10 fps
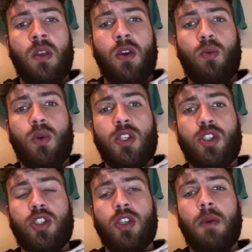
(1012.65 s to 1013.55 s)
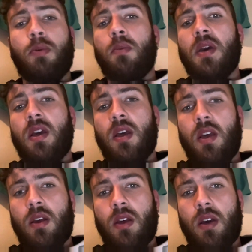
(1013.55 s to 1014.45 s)
which it put me
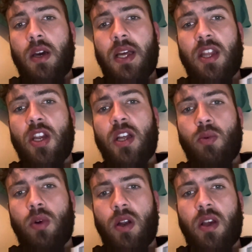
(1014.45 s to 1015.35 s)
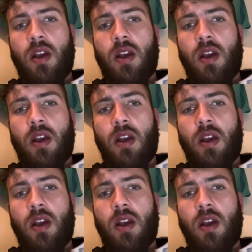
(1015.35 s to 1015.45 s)
in the network.